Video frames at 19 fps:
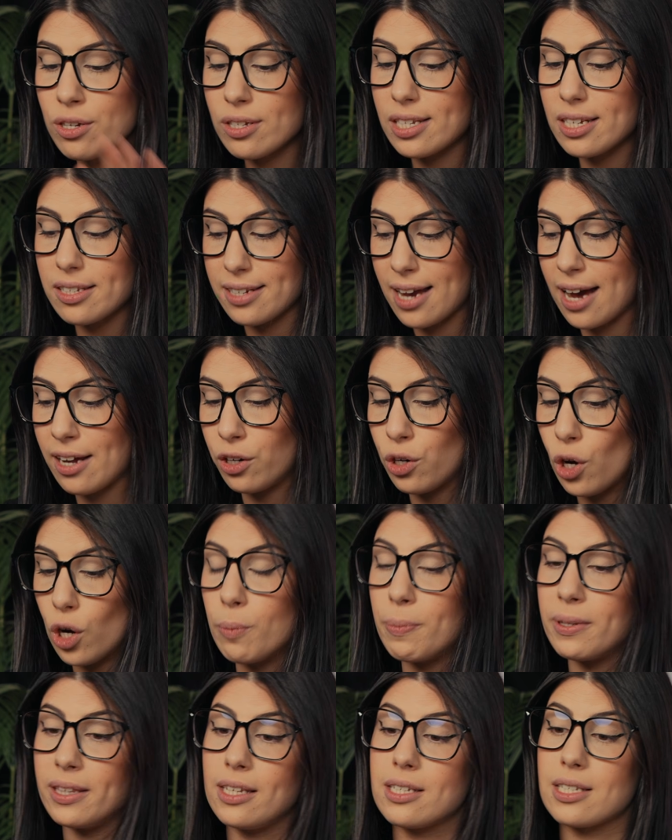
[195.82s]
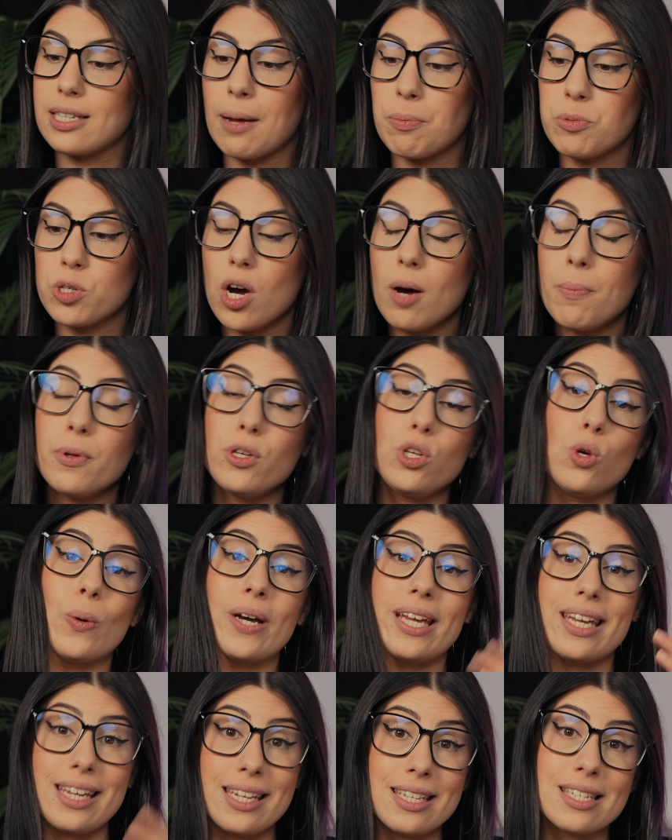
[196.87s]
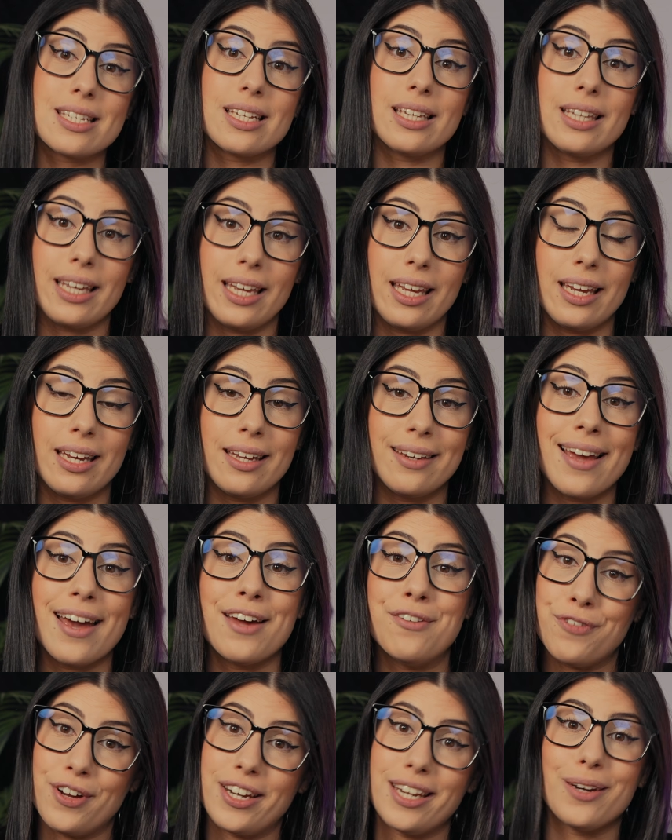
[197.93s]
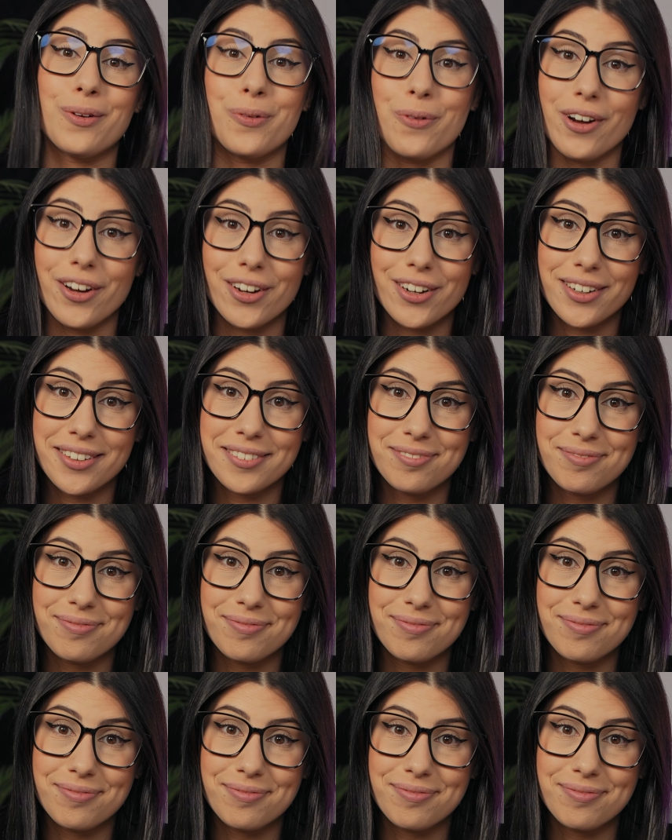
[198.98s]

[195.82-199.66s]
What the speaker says: when you sit down and open this laptop, you are instantly in and ready to work.